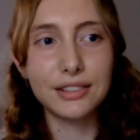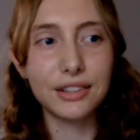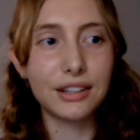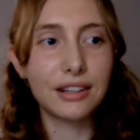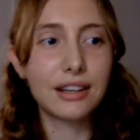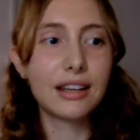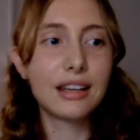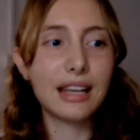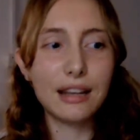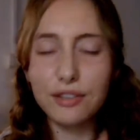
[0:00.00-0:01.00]
So
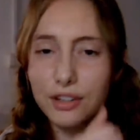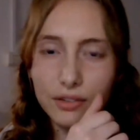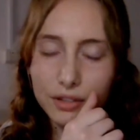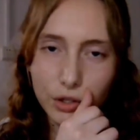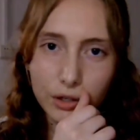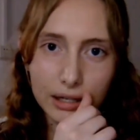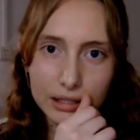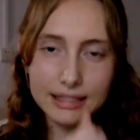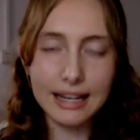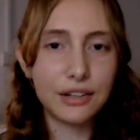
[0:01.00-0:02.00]
if you don't
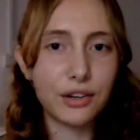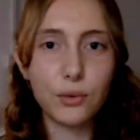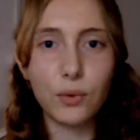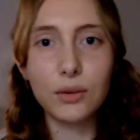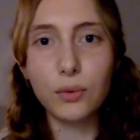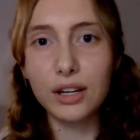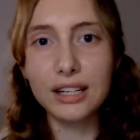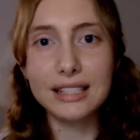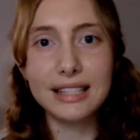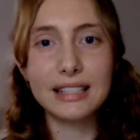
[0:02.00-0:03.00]
understand, one word
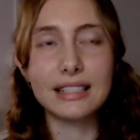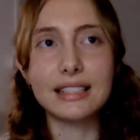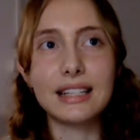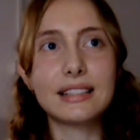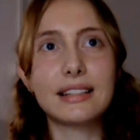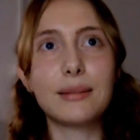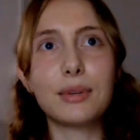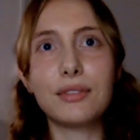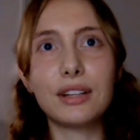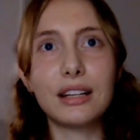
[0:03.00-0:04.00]
in a sentence, it's going to
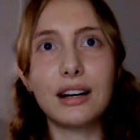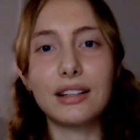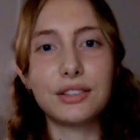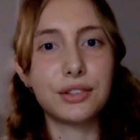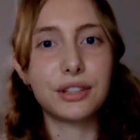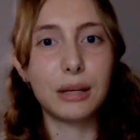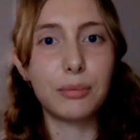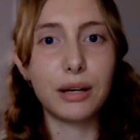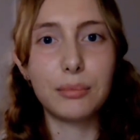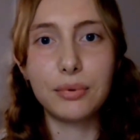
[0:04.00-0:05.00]
be really hard to
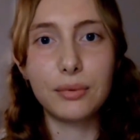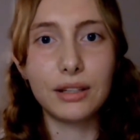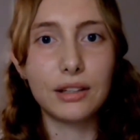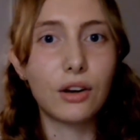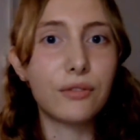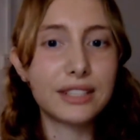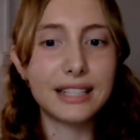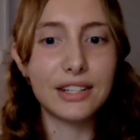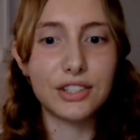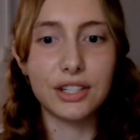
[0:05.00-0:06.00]
keep up with a
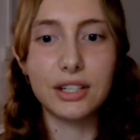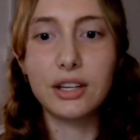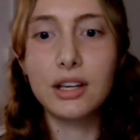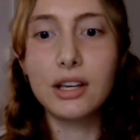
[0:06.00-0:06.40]
conversation.